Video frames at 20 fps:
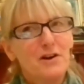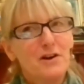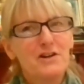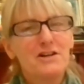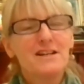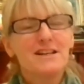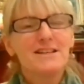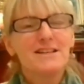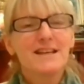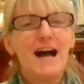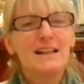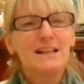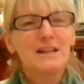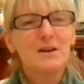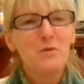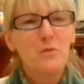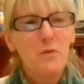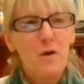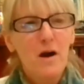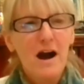heard
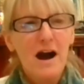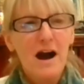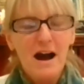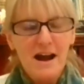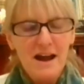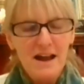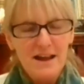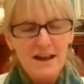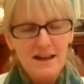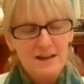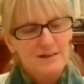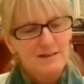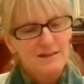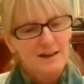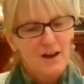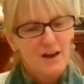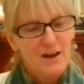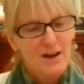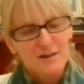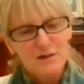exactly why,
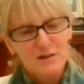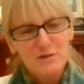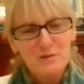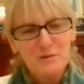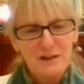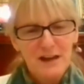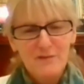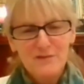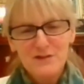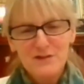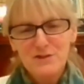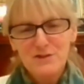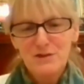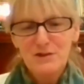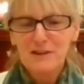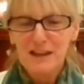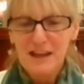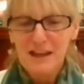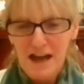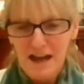we have to
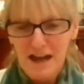sort of